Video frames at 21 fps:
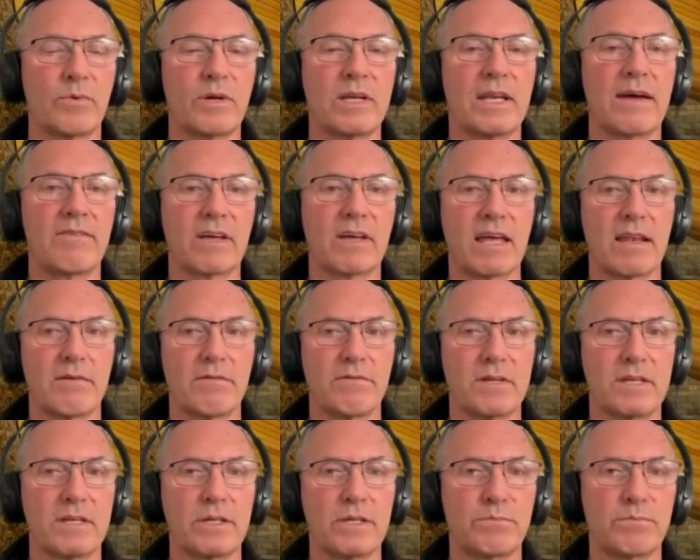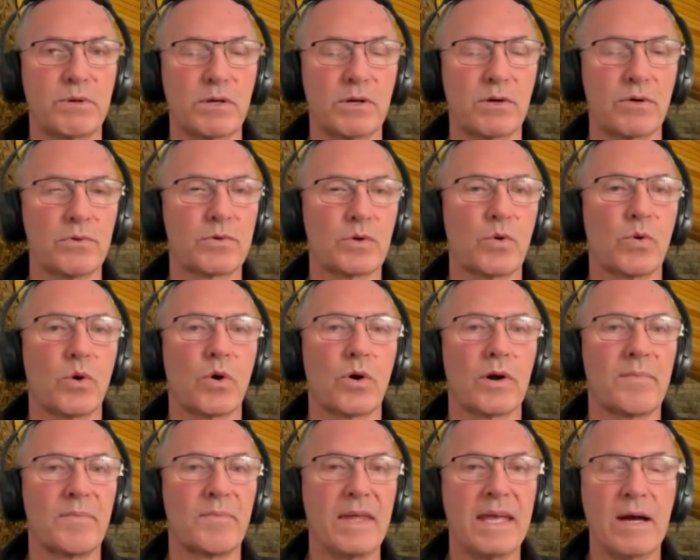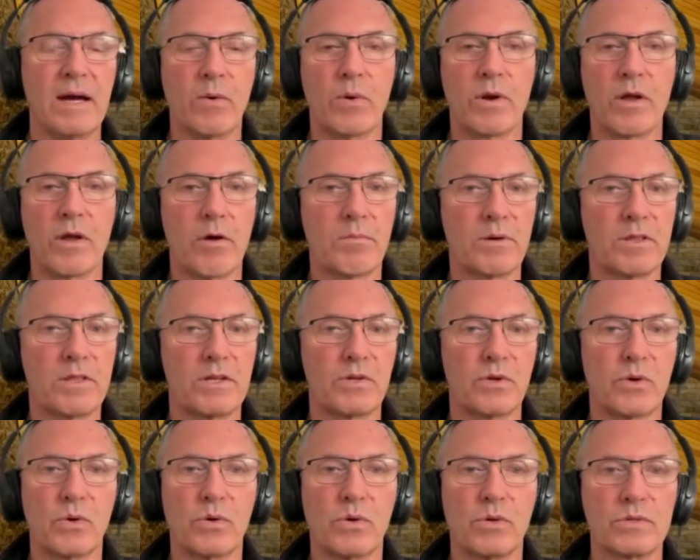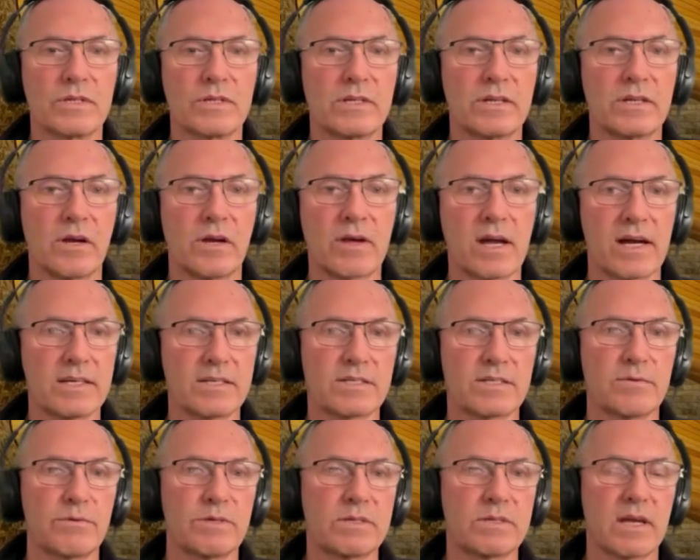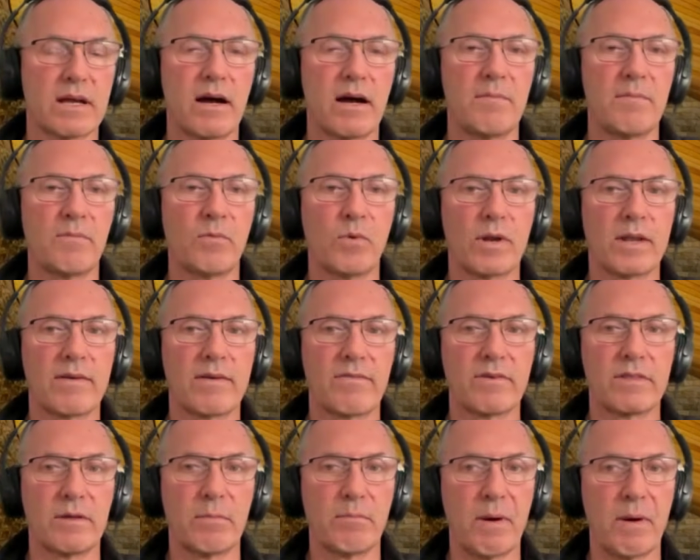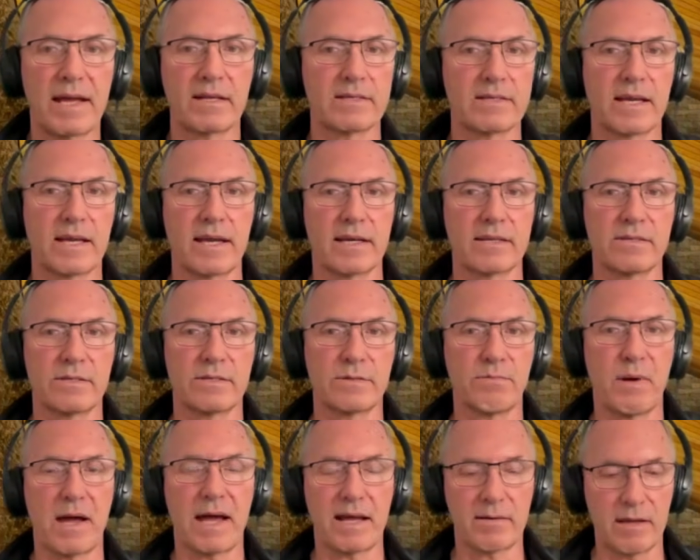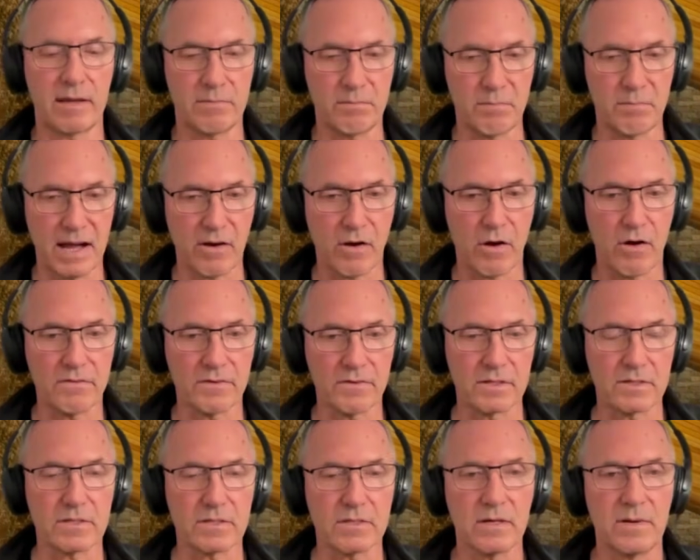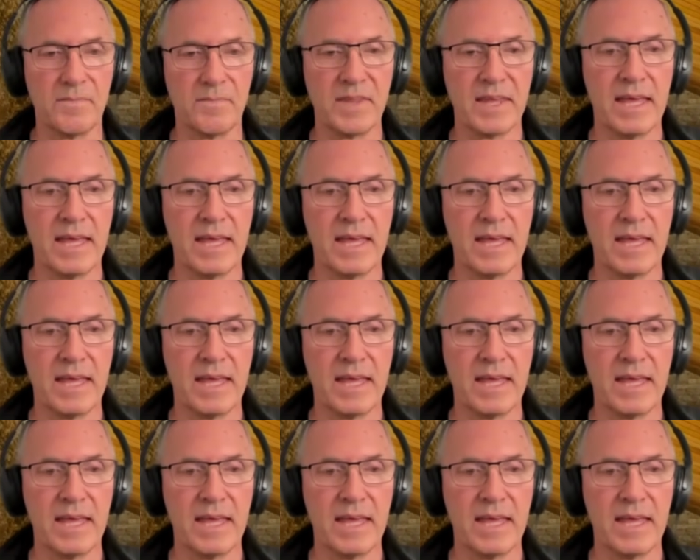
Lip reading: we never get it finished built, or we open the doors and no customers come, whatever, and the bank takes us back office,